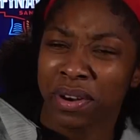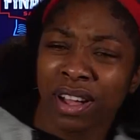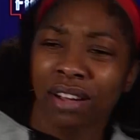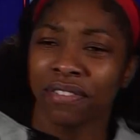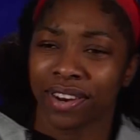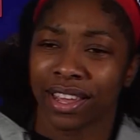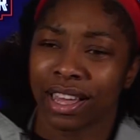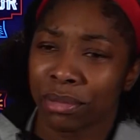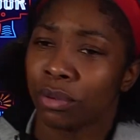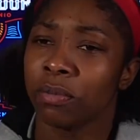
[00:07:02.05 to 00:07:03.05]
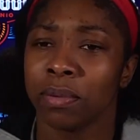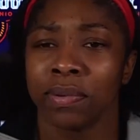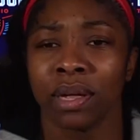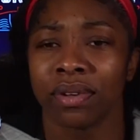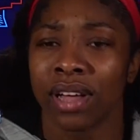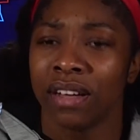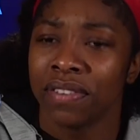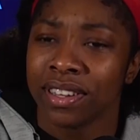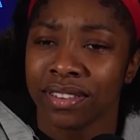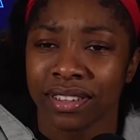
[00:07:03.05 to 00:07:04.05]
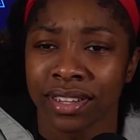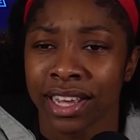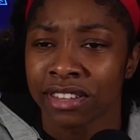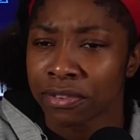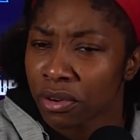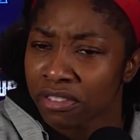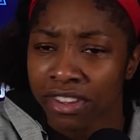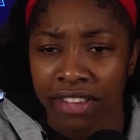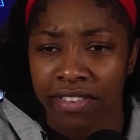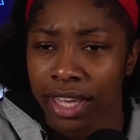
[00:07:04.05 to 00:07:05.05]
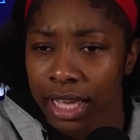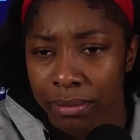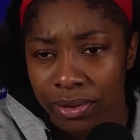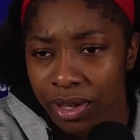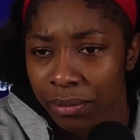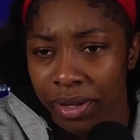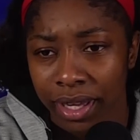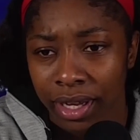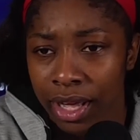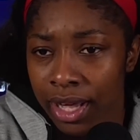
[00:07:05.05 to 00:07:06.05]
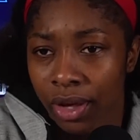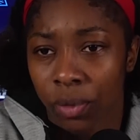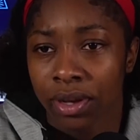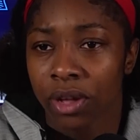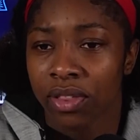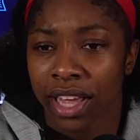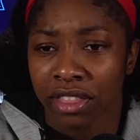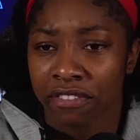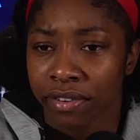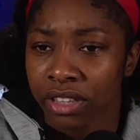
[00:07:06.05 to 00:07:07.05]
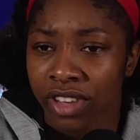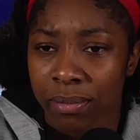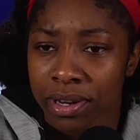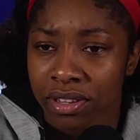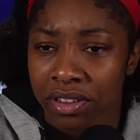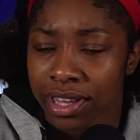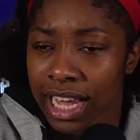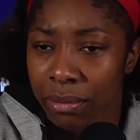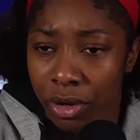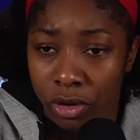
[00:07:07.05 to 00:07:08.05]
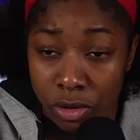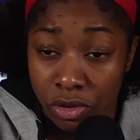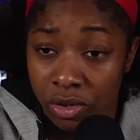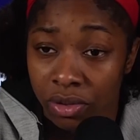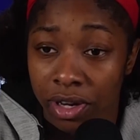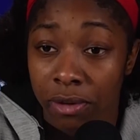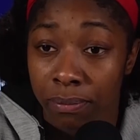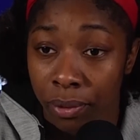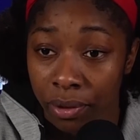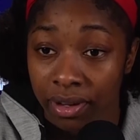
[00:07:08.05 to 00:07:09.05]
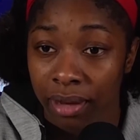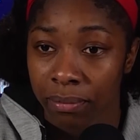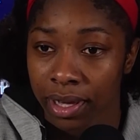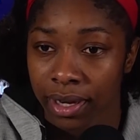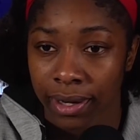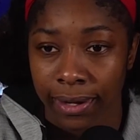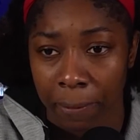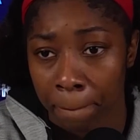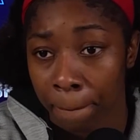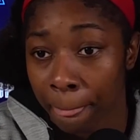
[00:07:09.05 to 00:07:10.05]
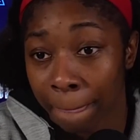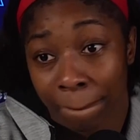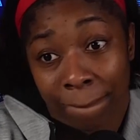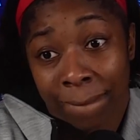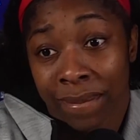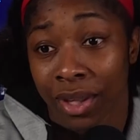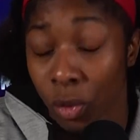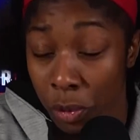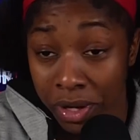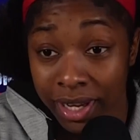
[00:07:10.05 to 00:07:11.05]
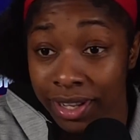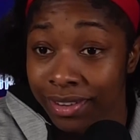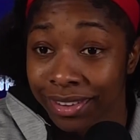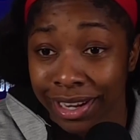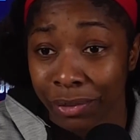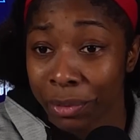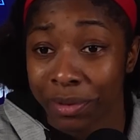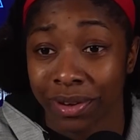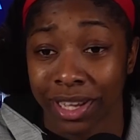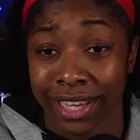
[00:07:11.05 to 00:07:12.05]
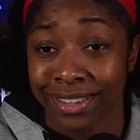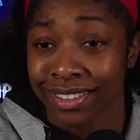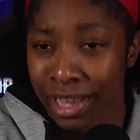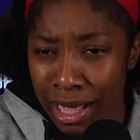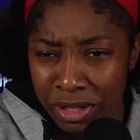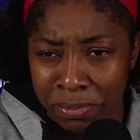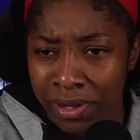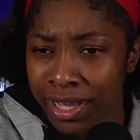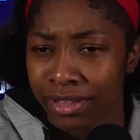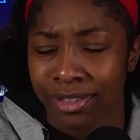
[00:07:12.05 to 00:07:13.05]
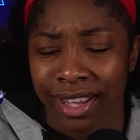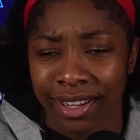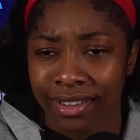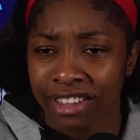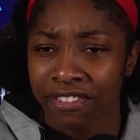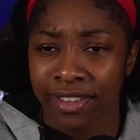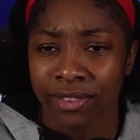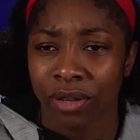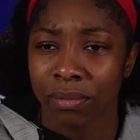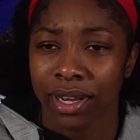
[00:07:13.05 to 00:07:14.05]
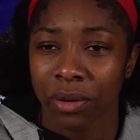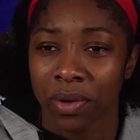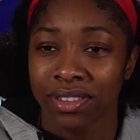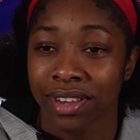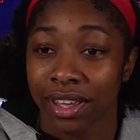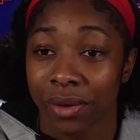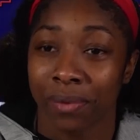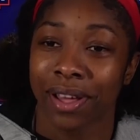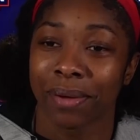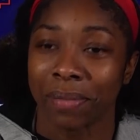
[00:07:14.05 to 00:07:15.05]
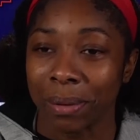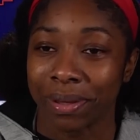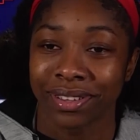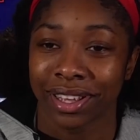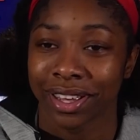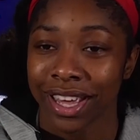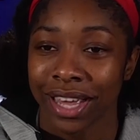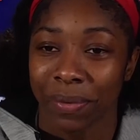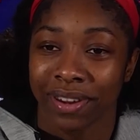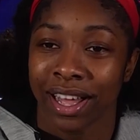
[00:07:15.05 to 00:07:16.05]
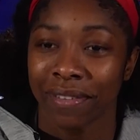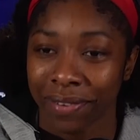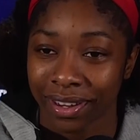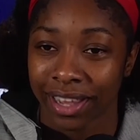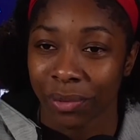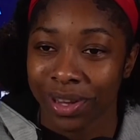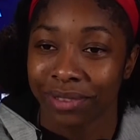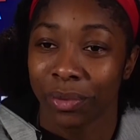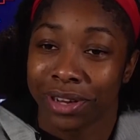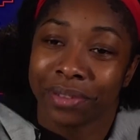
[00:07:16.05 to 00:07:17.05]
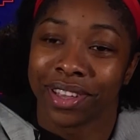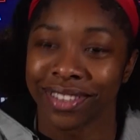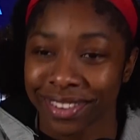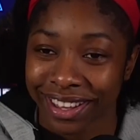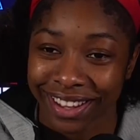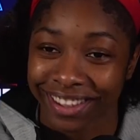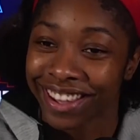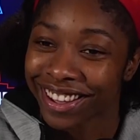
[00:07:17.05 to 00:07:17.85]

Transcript: confident. I mean, we've been playing with confidence these last 4 or 5 games. So, I mean, we know that the first 5 minutes of the game, they're crucial and they're important. I mean, we were hitting, and we were getting stops, playing solid defense. So, I mean, it wasn't like a wow moment. It was like, we're confident. Like, we do this. Like,